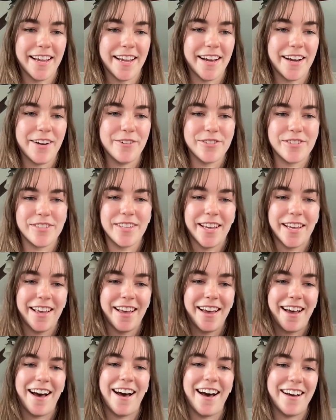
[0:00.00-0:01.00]
I was just
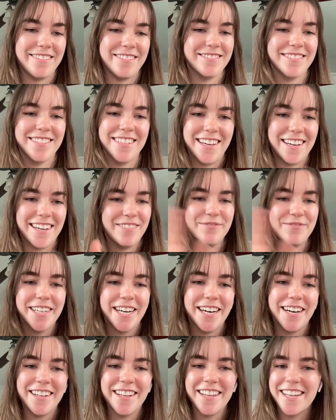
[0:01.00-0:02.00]
I'm
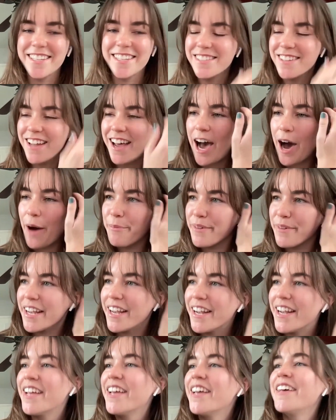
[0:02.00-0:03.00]
done. It's not
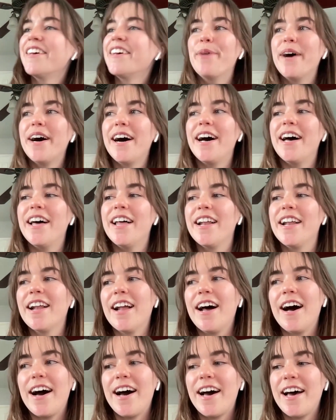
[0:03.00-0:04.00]
happening. But
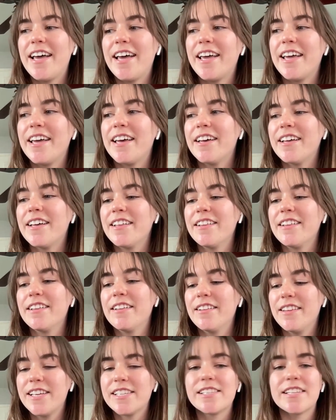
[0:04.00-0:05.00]
I
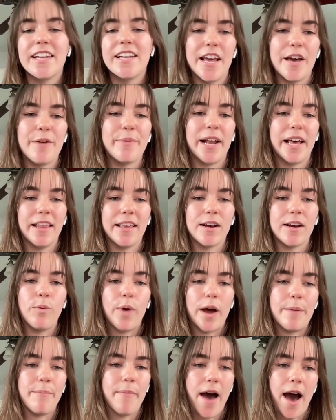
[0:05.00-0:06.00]
listened to him and I
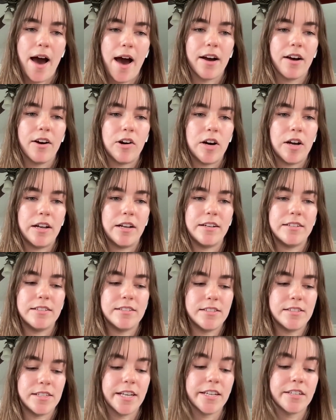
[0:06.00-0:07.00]
went back on
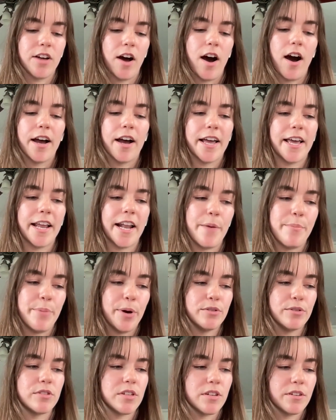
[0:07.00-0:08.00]
TikTok and I
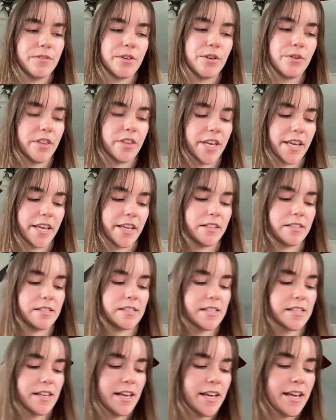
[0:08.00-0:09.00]
posted a few
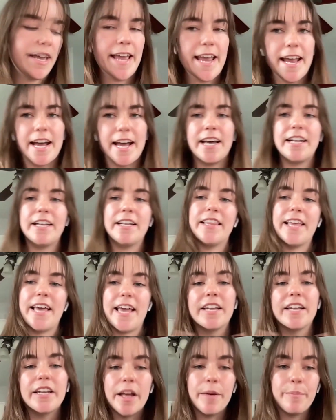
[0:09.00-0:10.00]
things and they
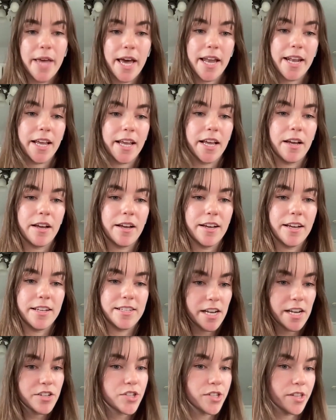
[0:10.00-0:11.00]
ended up getting
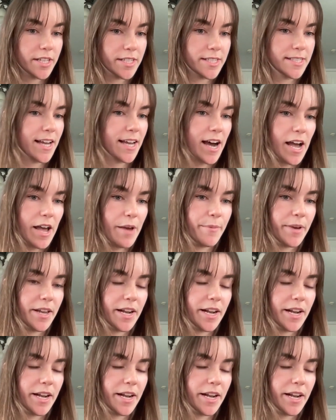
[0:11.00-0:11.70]
attention this time.